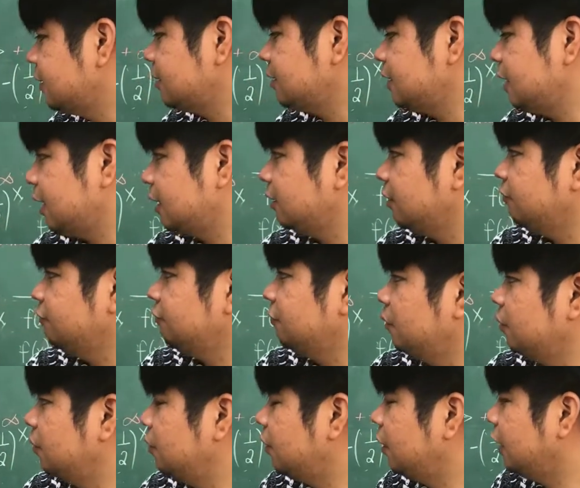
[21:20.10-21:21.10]
is negative
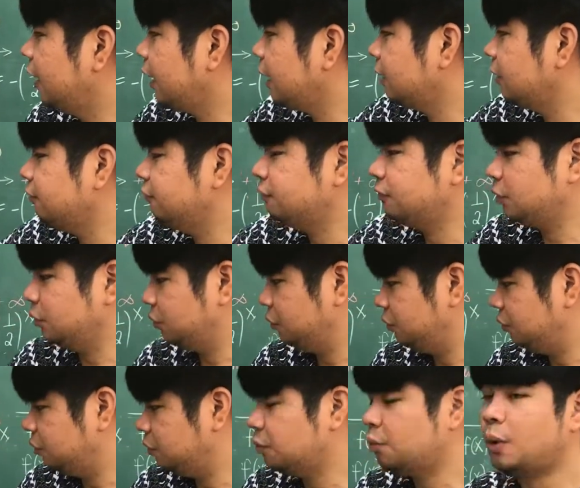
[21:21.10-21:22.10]

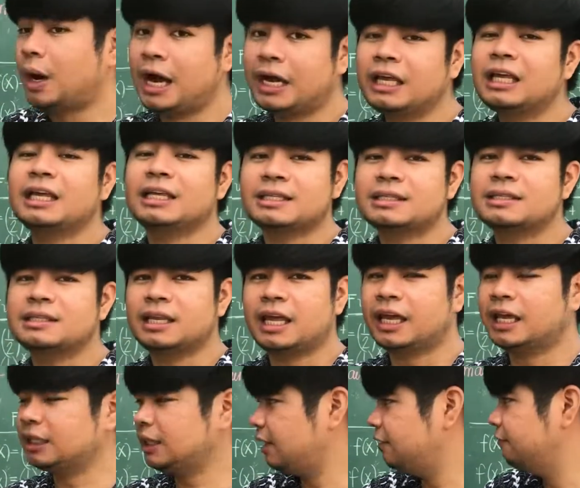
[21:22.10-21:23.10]
2, y is
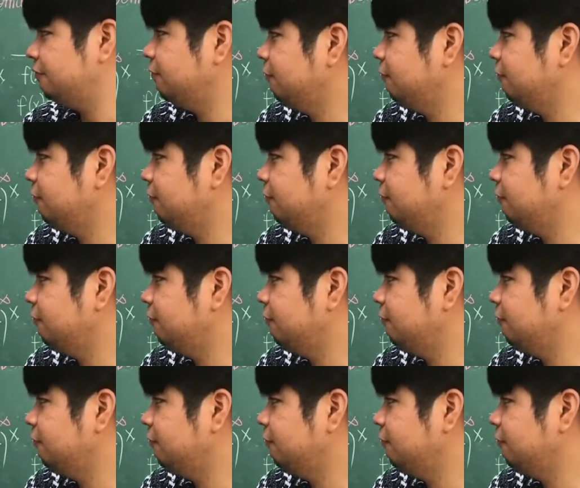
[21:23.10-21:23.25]
negative